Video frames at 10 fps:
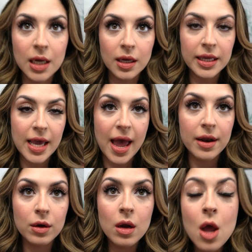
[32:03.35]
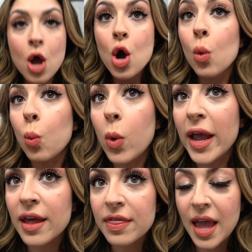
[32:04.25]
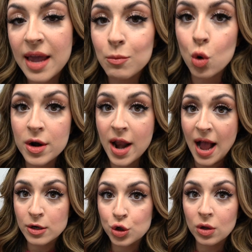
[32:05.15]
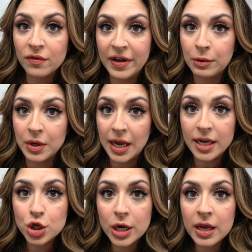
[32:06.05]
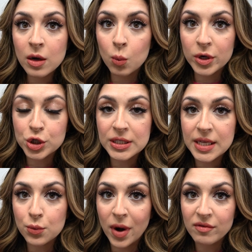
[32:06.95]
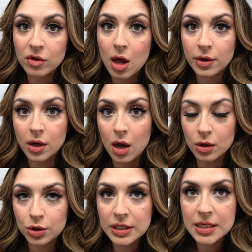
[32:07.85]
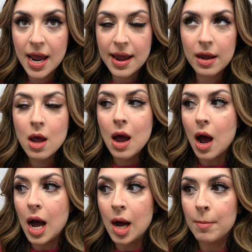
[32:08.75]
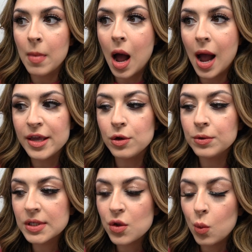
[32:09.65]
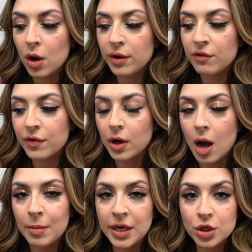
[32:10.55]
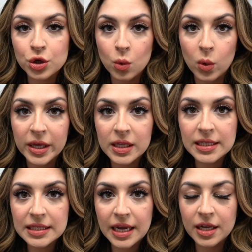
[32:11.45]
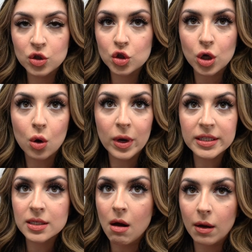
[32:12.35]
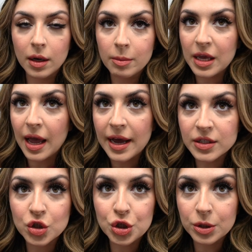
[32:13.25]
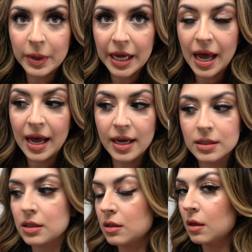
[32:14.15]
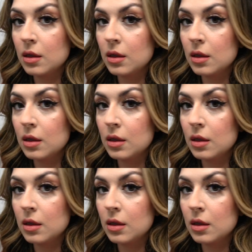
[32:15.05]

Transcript: again with a more natural foundation, which is the Revlon Color Stay. Um, I used the one for combination oily skin, so it's not gonna be as dewy as